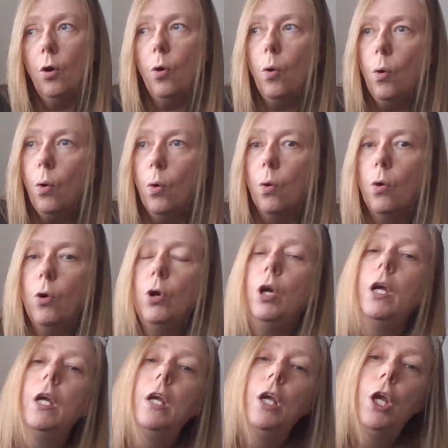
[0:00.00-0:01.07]
Or
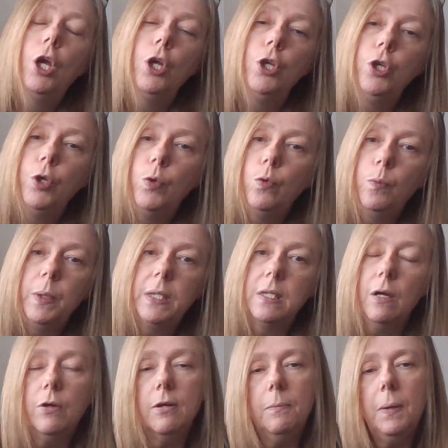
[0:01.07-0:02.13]
you will be
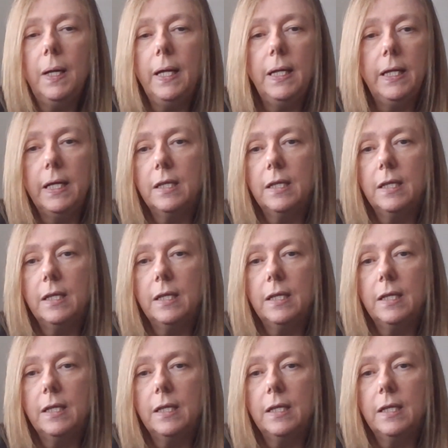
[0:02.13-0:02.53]
so completely